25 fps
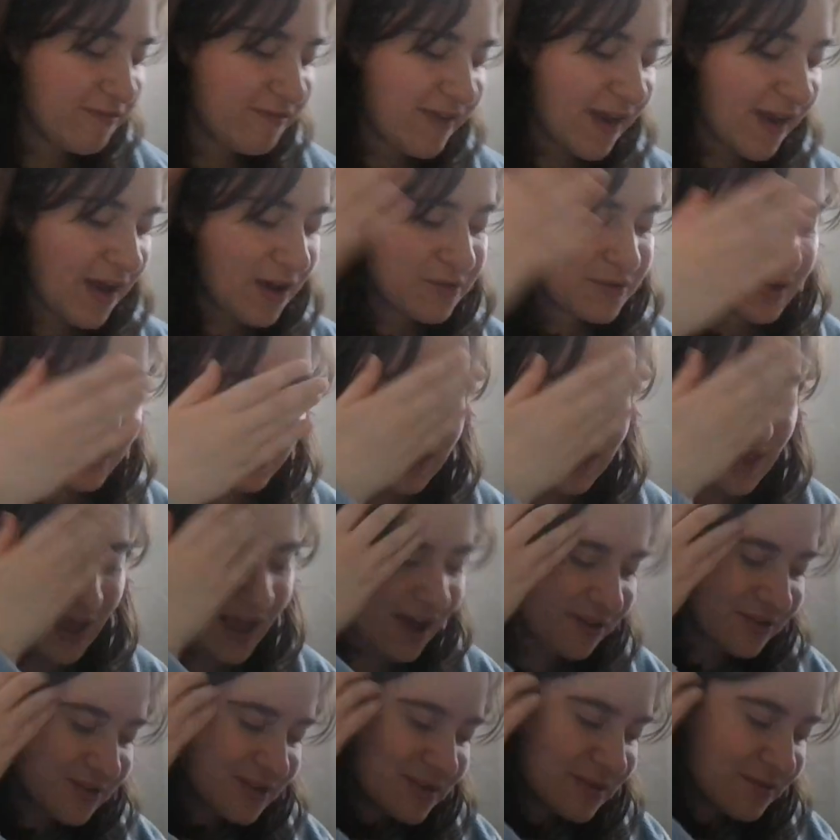founded the
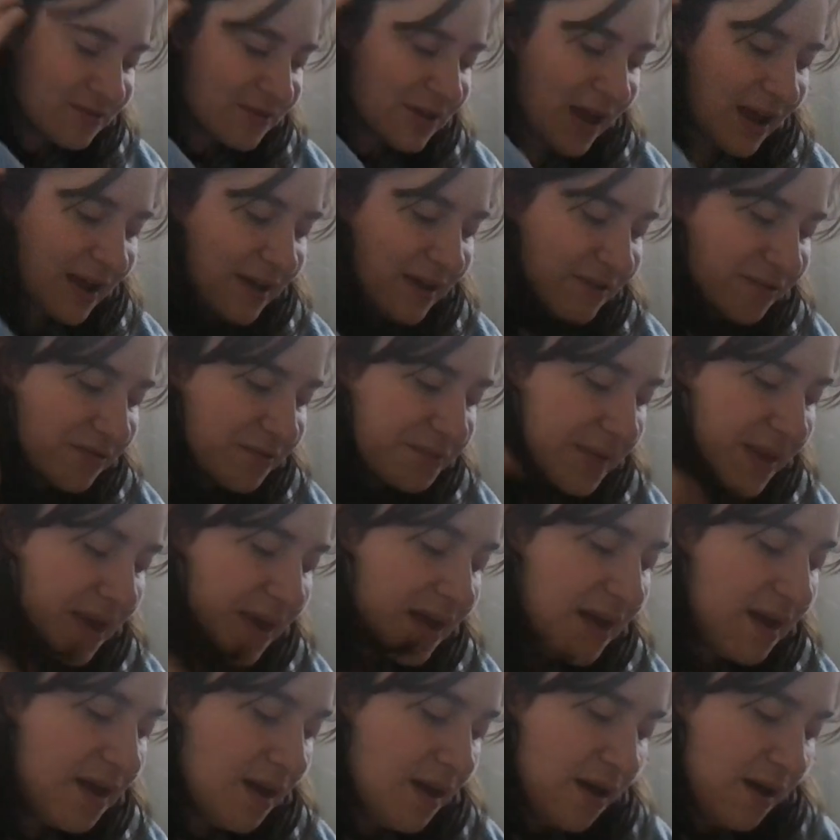House of Life,
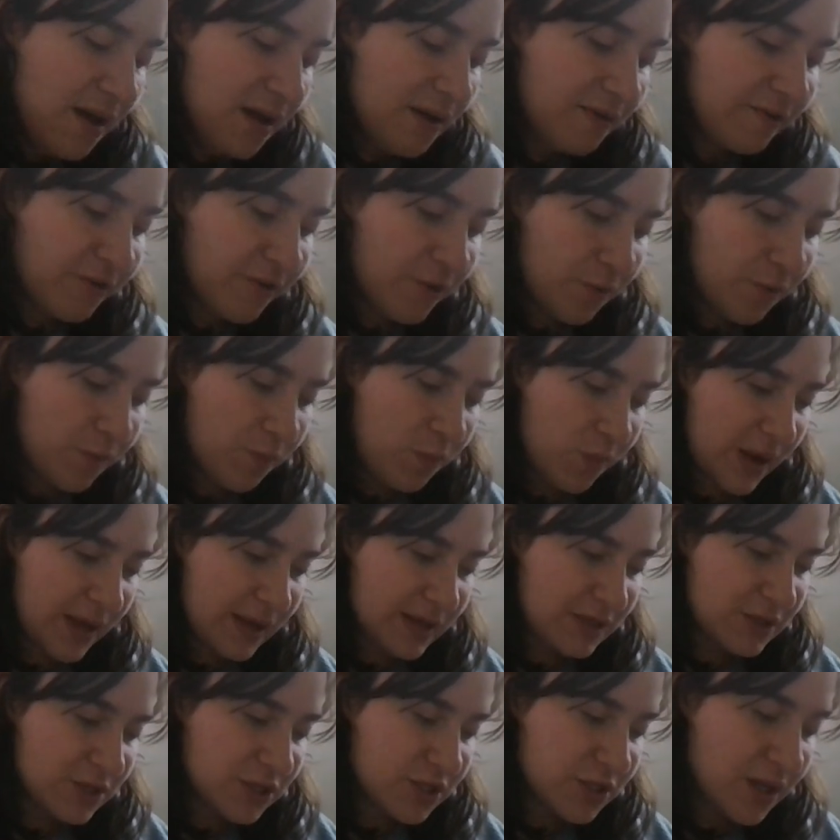for
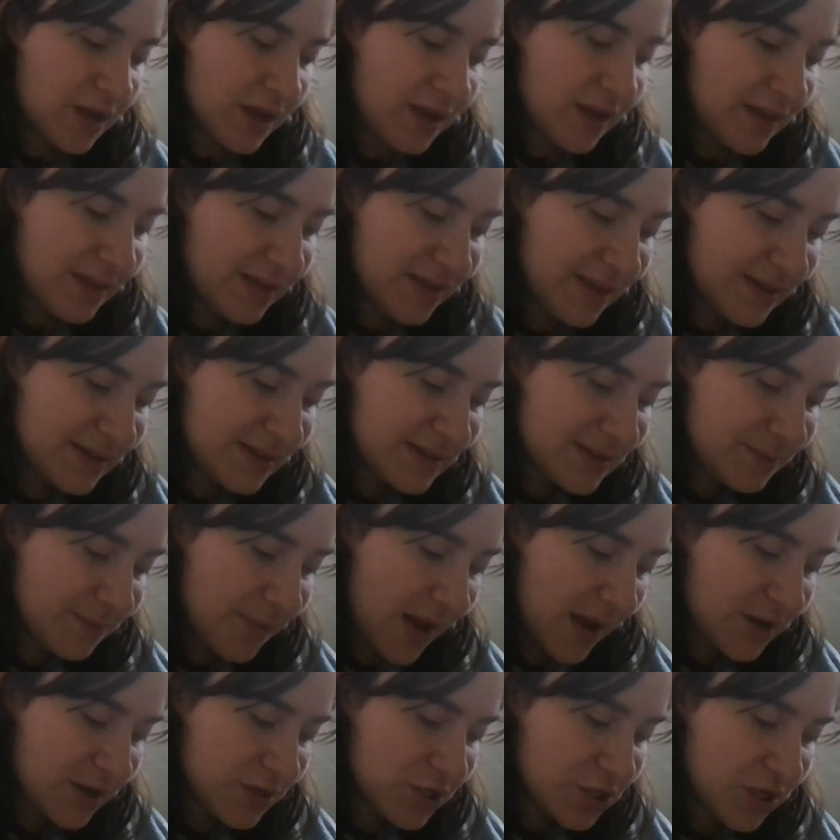which this
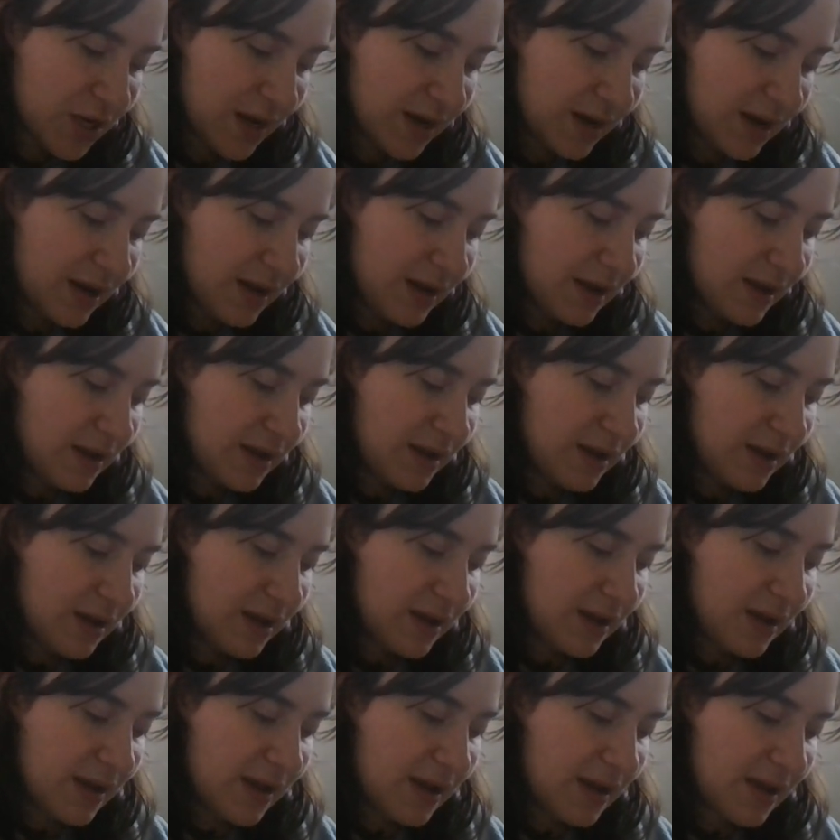mansion
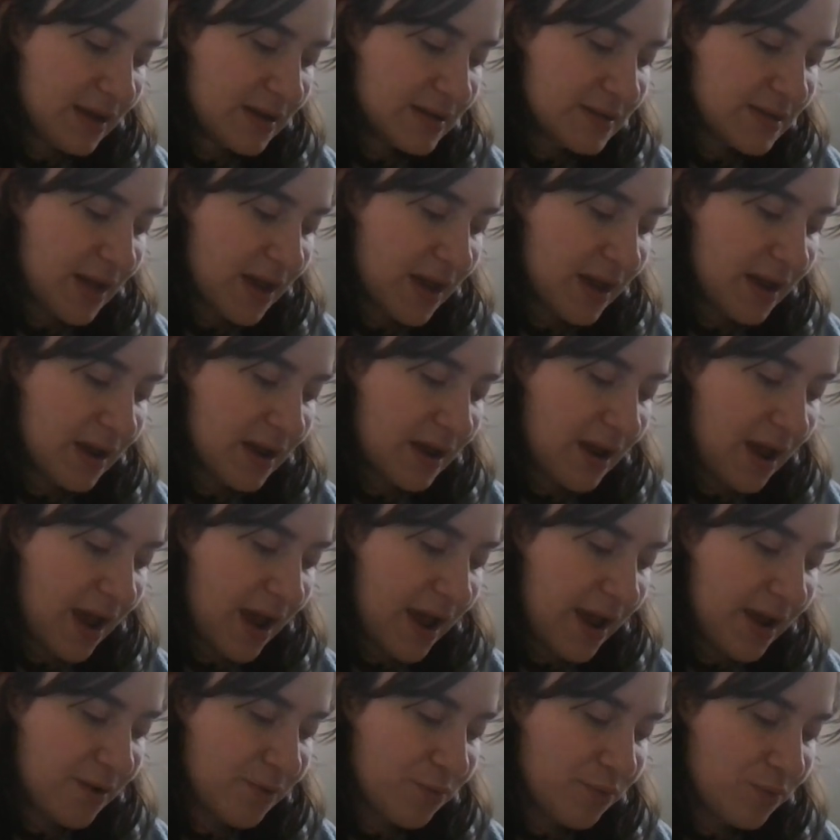is
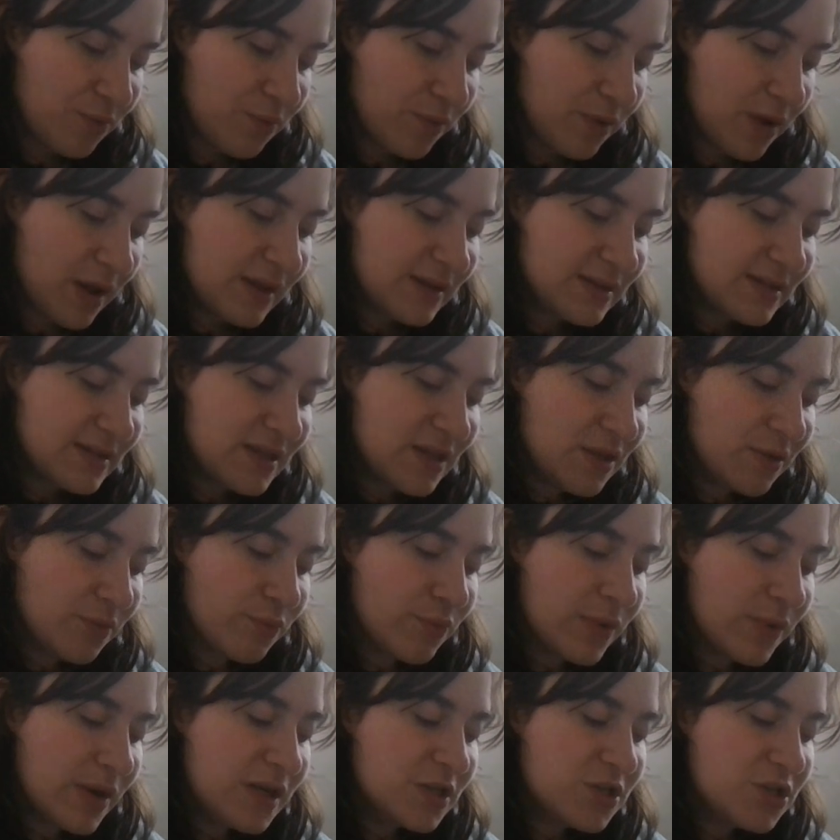a is the
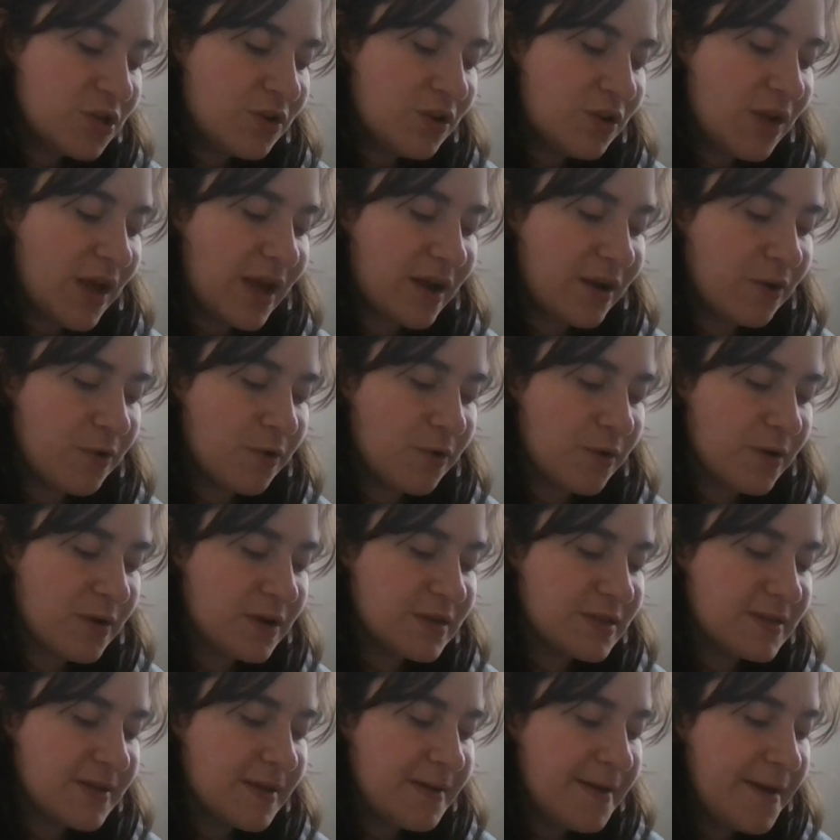regional
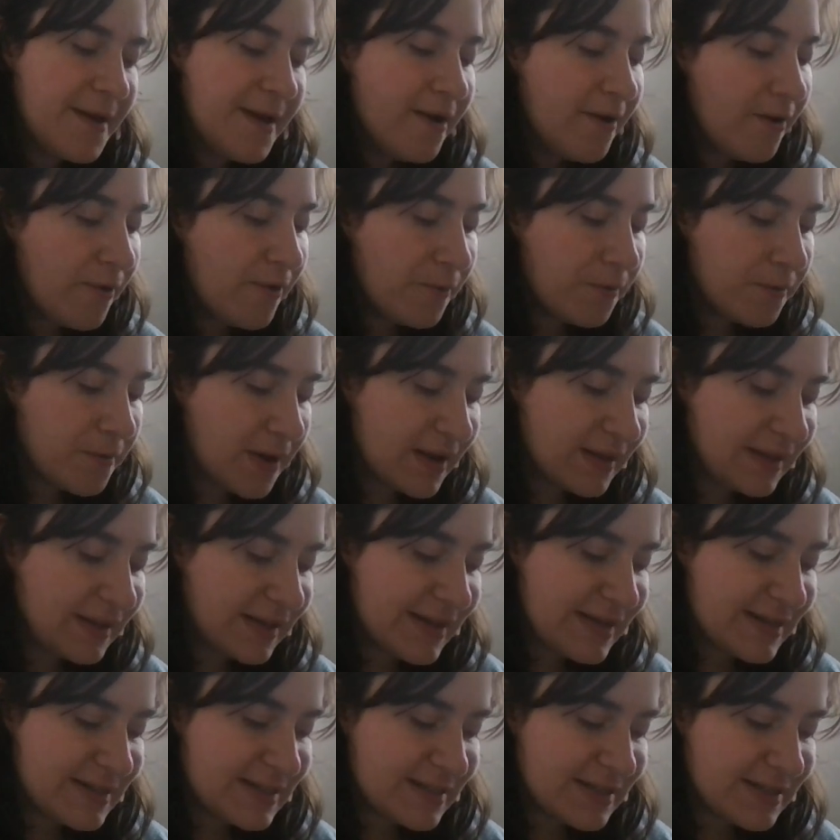headquarters, or at
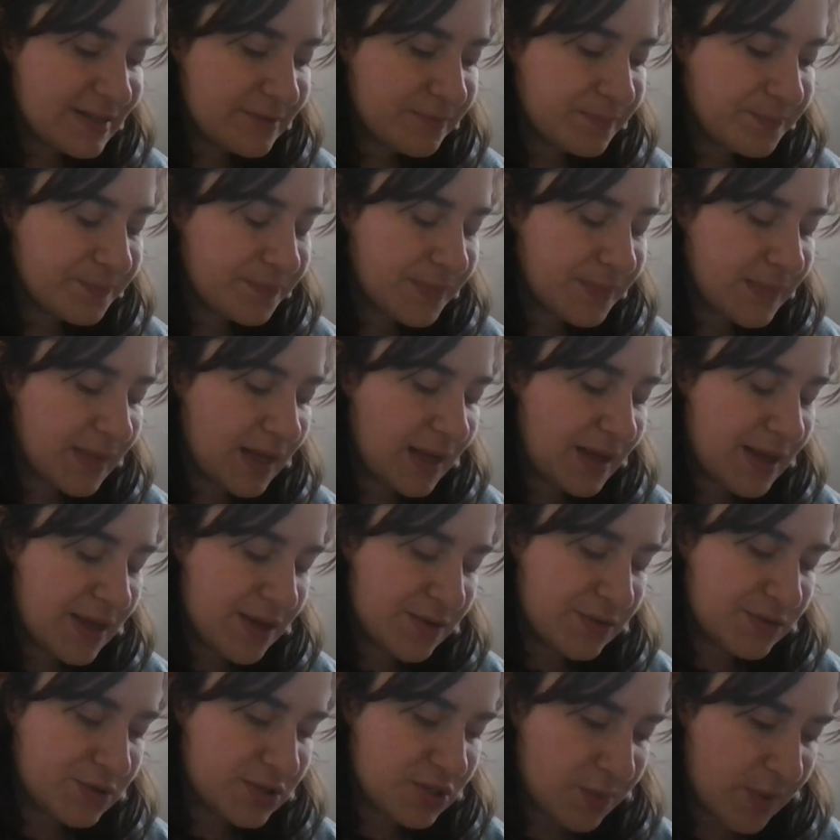least it
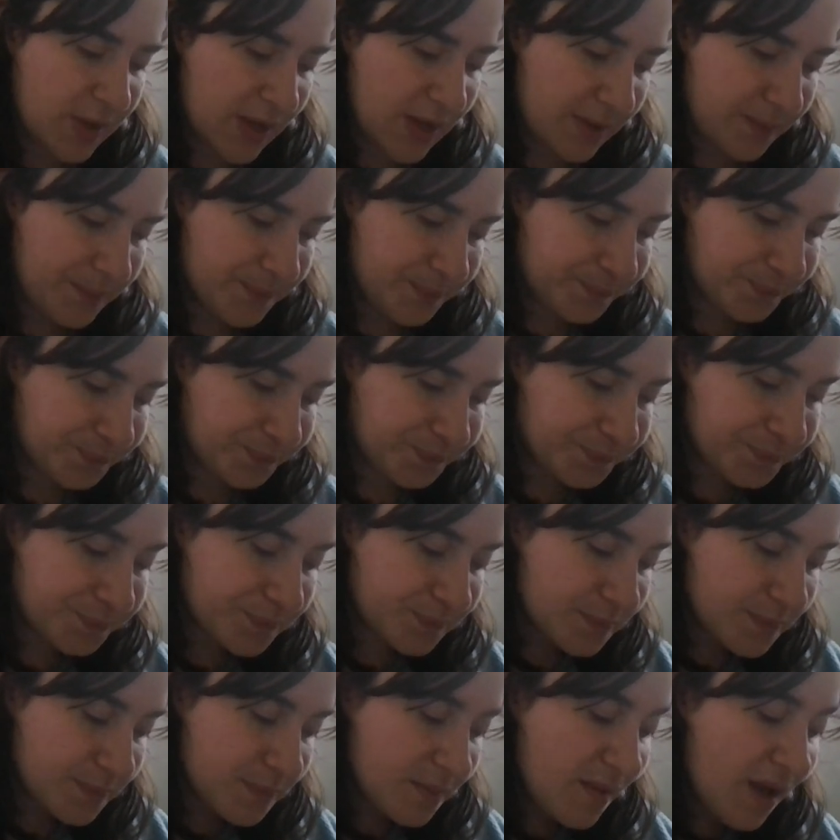used to be.
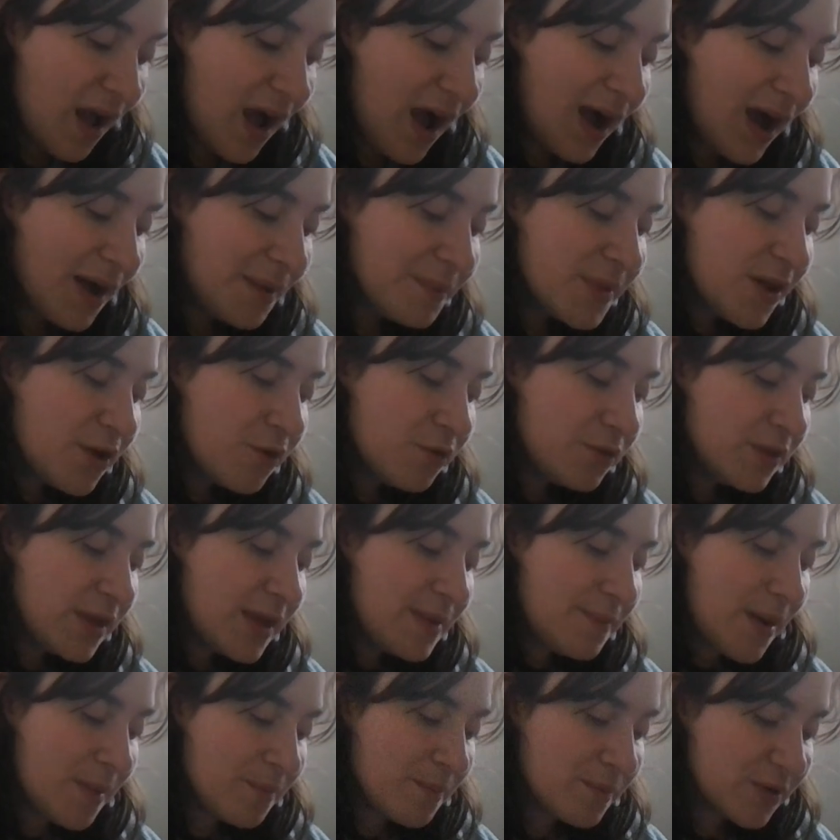I'm the
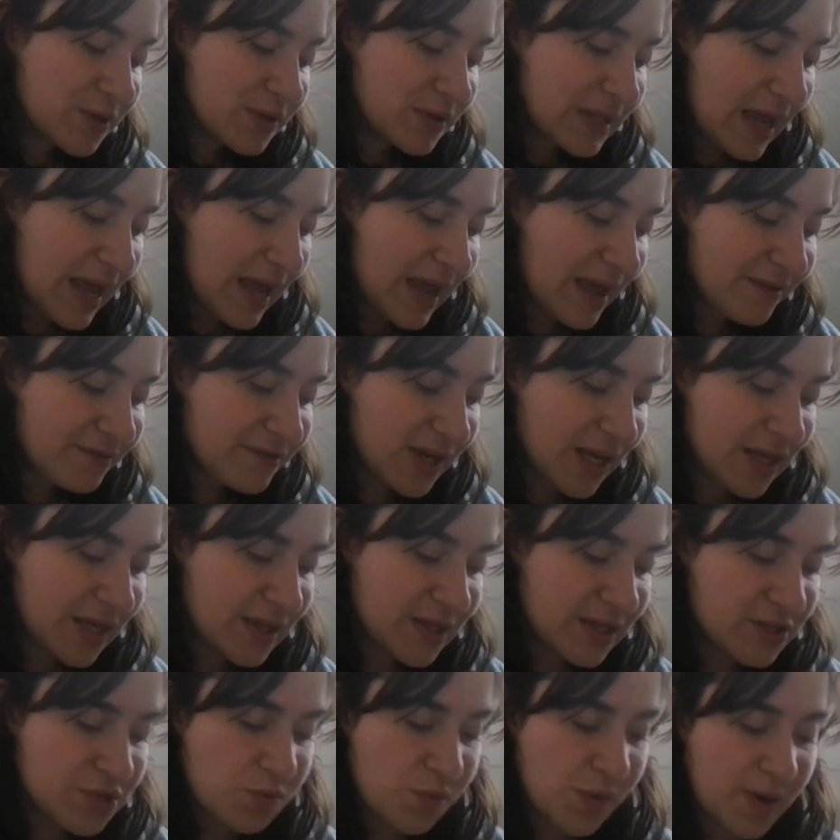only member left
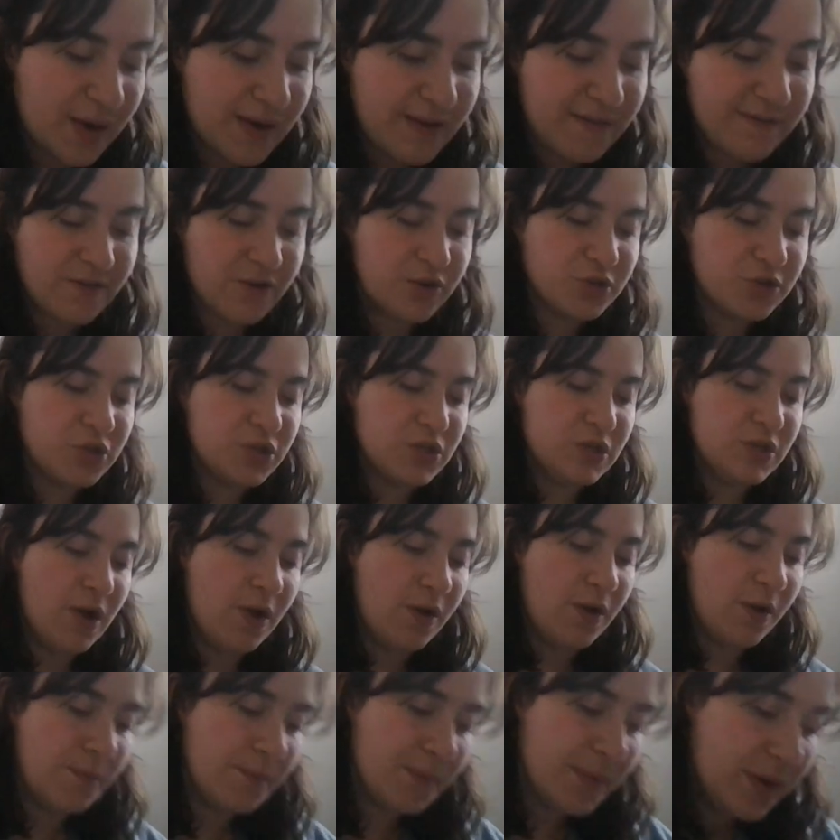in the 21st
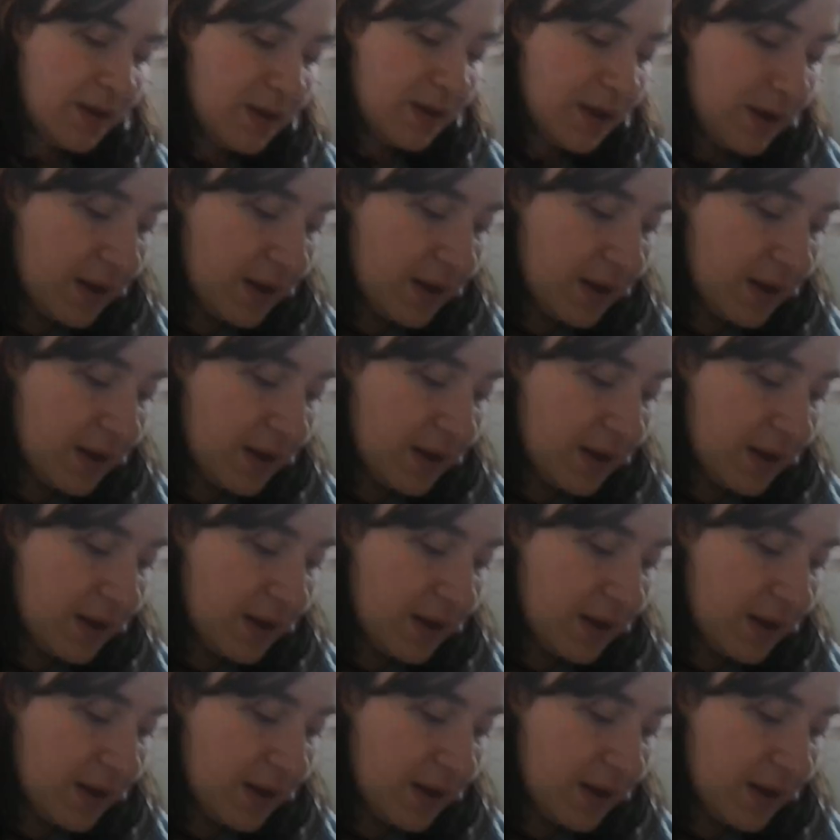nome.